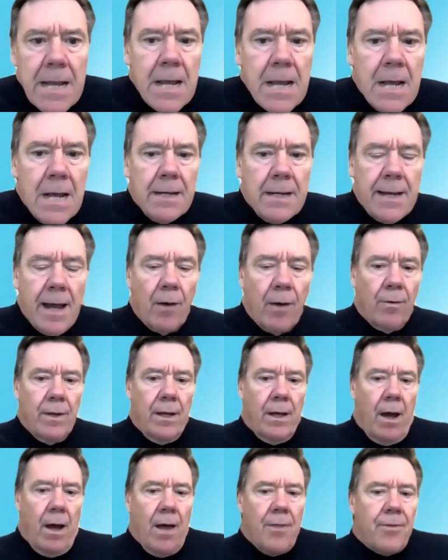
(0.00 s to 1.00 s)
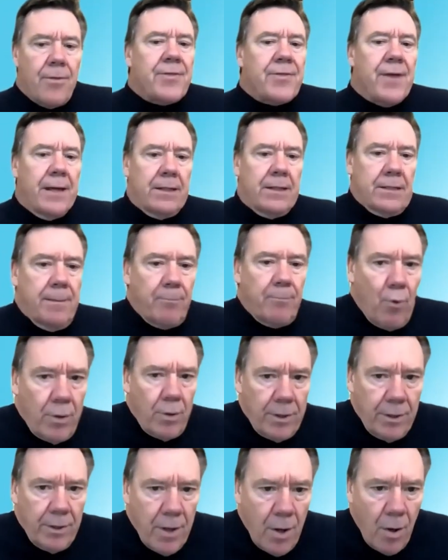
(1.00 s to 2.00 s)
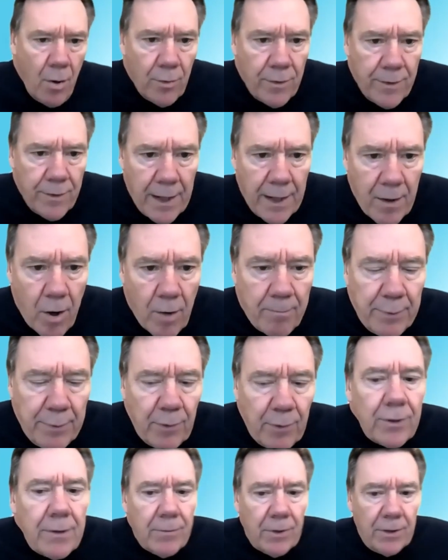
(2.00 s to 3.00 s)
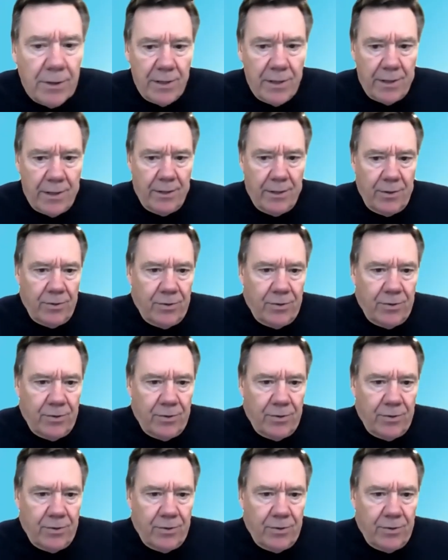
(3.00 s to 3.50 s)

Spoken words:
Now, other thing that's important to note that our building materials